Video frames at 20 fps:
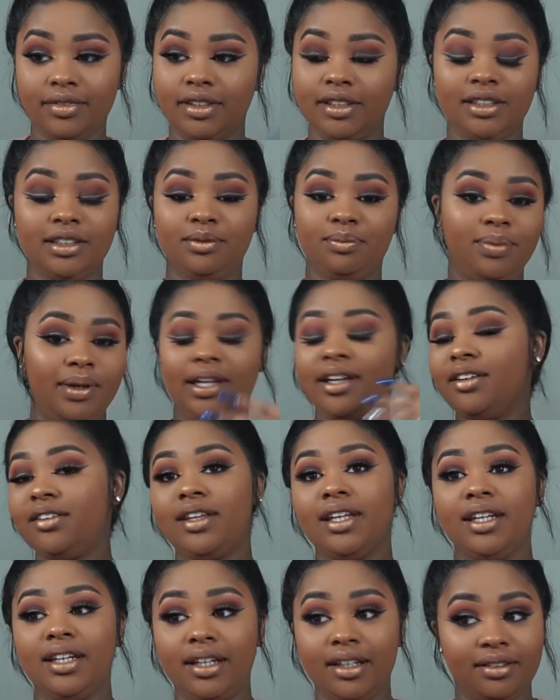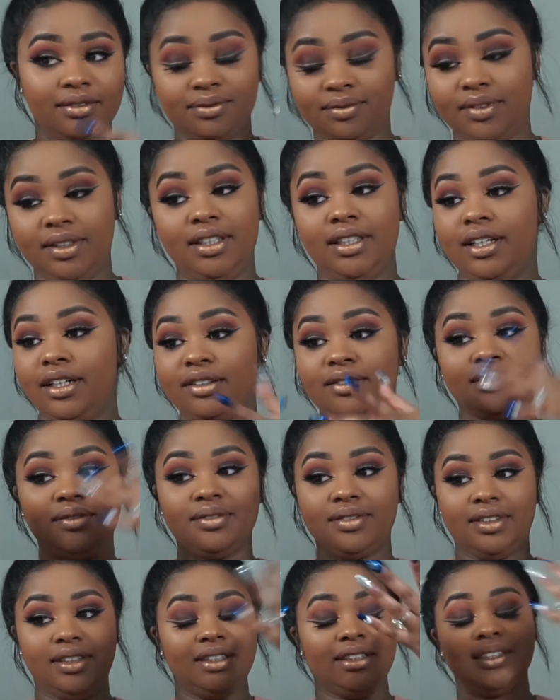Just bathe in it, you know,
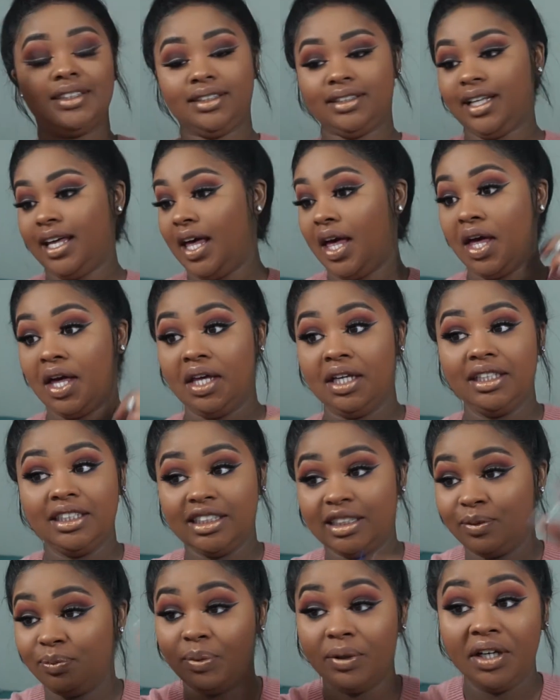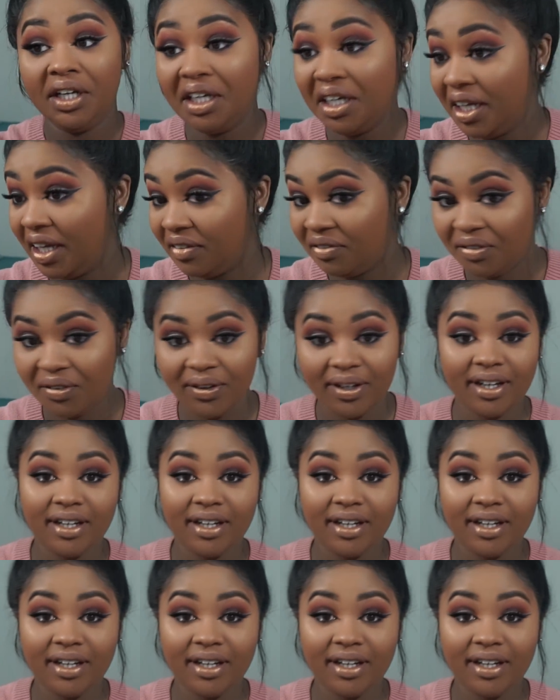just spread it,